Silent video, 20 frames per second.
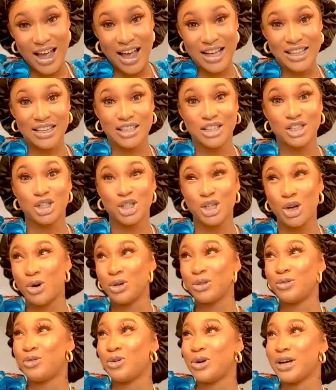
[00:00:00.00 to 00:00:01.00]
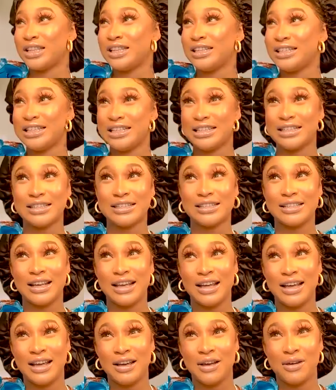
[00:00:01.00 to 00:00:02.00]
and it's sold for at least
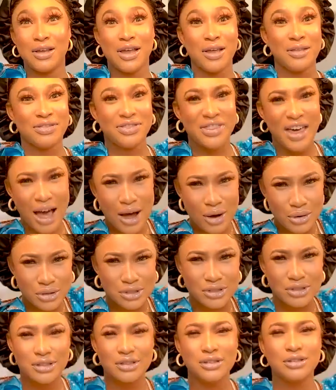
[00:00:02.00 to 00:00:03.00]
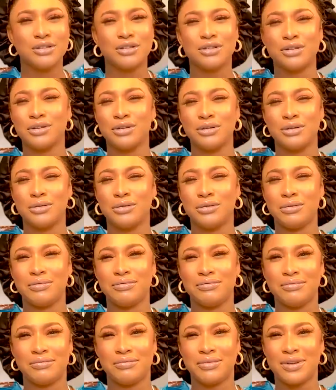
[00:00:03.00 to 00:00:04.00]
a thousand to
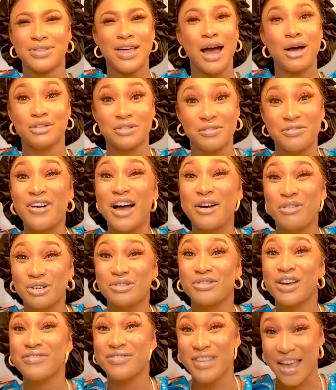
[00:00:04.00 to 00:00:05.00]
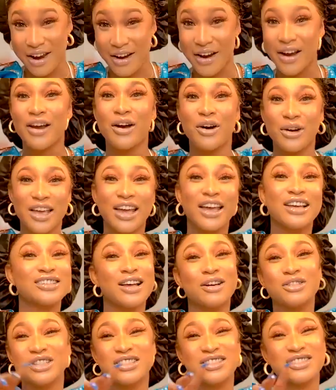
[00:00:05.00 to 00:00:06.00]
1,500 naira. Okay,
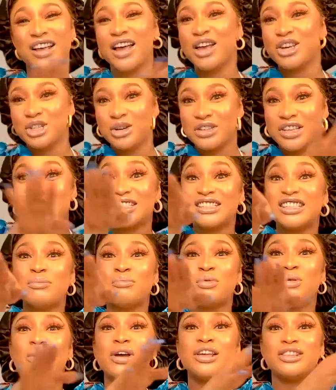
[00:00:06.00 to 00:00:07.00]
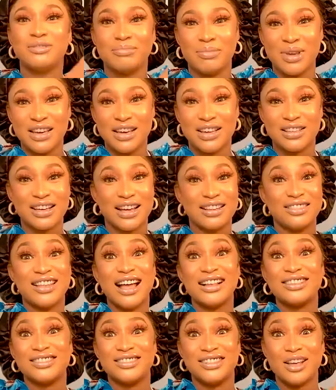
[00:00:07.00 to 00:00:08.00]
so I'll just show you the simple way to make it, and
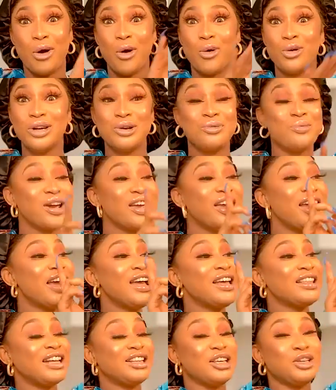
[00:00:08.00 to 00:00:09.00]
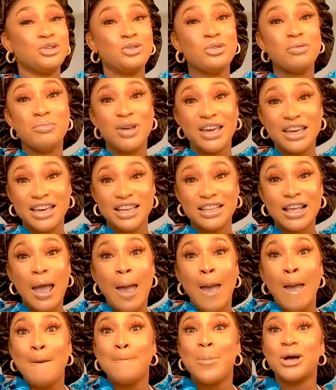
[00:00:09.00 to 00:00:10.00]
that's the only way that they do make it.
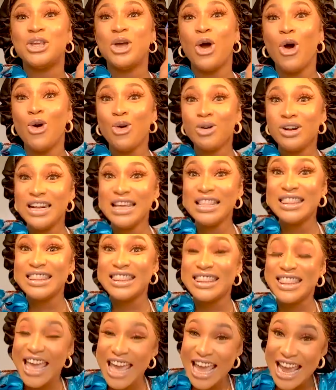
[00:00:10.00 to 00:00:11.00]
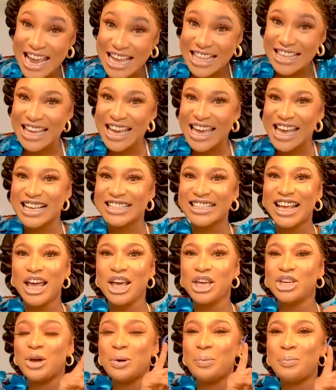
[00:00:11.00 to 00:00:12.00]
But the only thing is
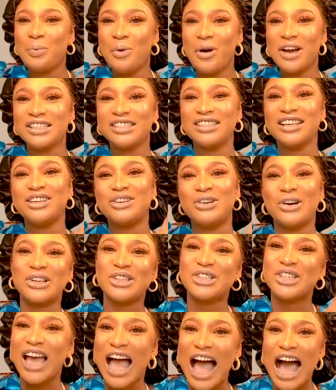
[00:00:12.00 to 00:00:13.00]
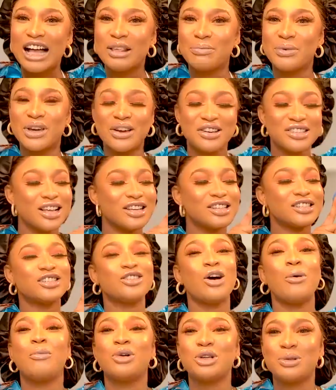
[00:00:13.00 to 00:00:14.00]
you're poisoning your child because there's
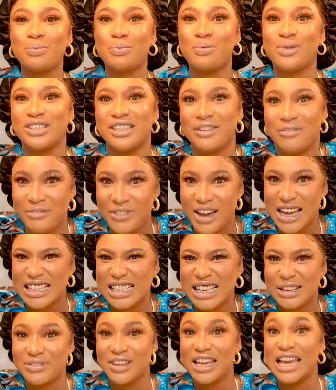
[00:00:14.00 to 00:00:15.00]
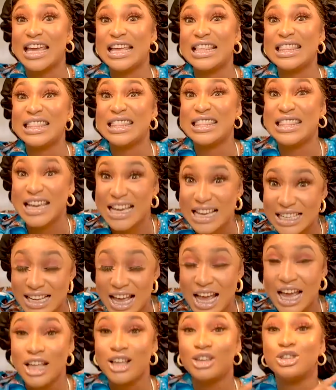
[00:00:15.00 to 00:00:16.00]
so much preservative in this.
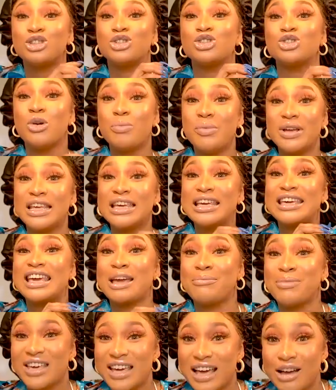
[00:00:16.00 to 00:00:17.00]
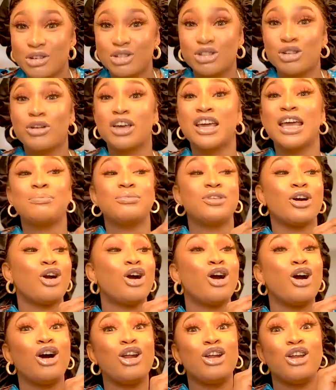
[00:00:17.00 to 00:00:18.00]
There's so many chemicals to keep the
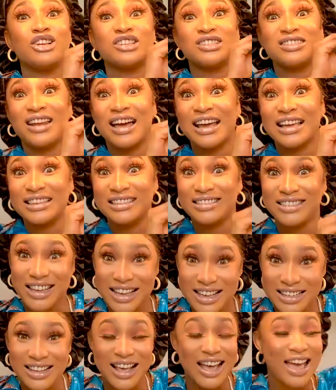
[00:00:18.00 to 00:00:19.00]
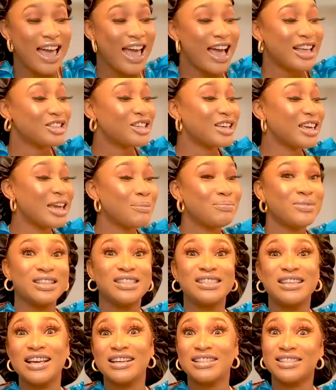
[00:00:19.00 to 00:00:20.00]
colors like this and to keep the
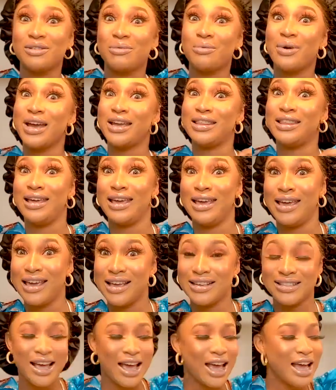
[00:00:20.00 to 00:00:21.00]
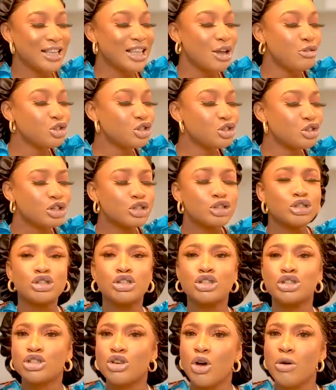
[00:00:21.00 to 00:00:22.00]
taste the way it is. There is just
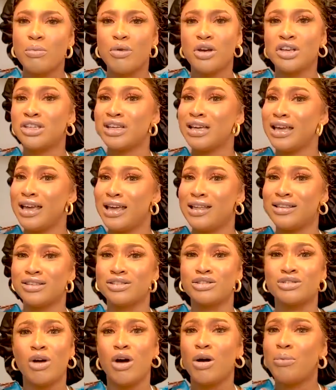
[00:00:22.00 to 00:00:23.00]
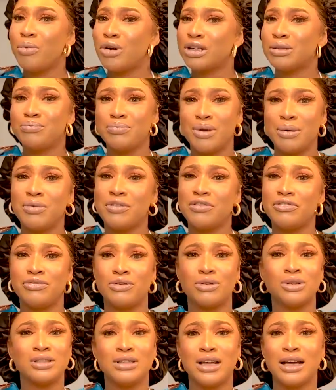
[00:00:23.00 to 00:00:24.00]
so much in store bought baby
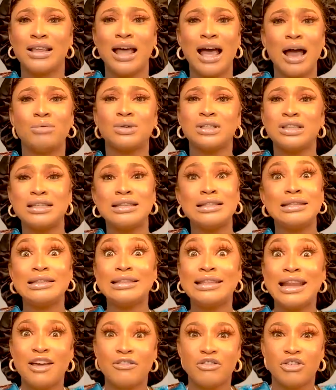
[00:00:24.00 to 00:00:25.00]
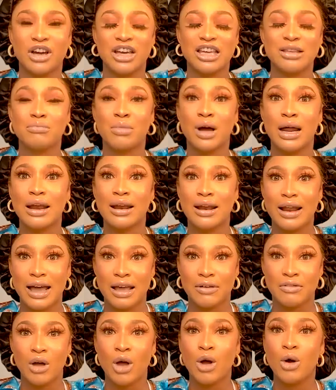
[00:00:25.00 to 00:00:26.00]
food that I would never in my
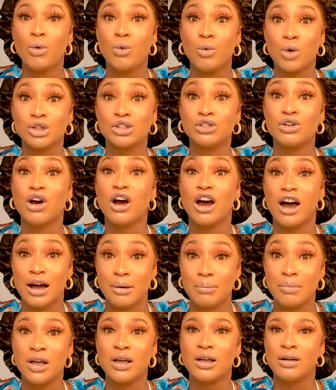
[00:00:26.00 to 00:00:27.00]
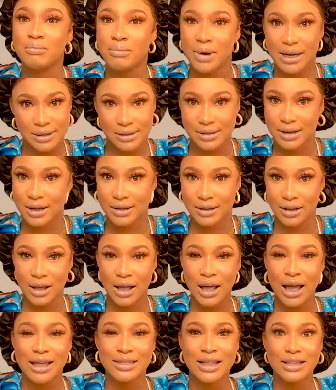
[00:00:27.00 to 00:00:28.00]
life want to harm my son.
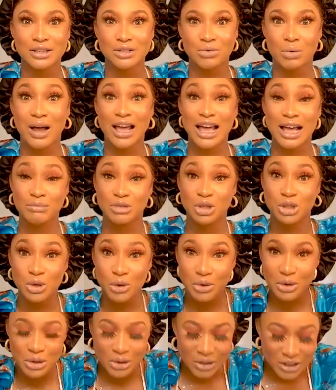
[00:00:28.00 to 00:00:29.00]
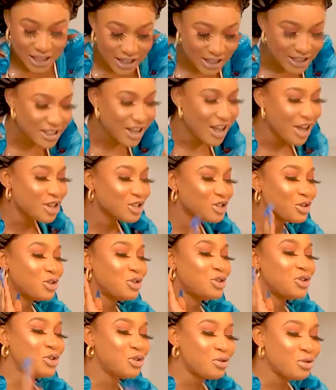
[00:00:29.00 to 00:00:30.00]
And that is why I'm showing you this so
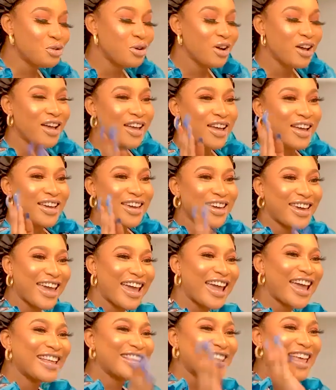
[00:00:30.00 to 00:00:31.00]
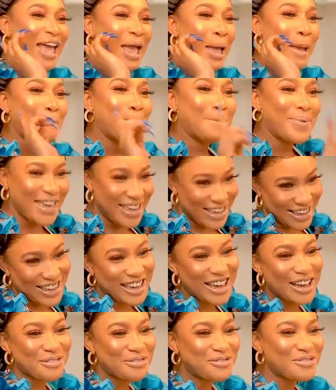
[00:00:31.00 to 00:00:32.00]
you can be
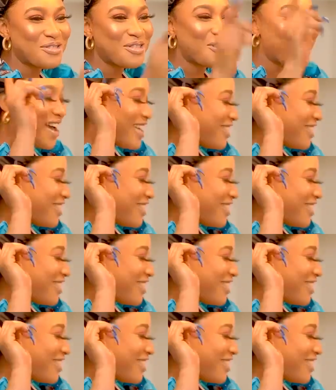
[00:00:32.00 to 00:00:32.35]
careful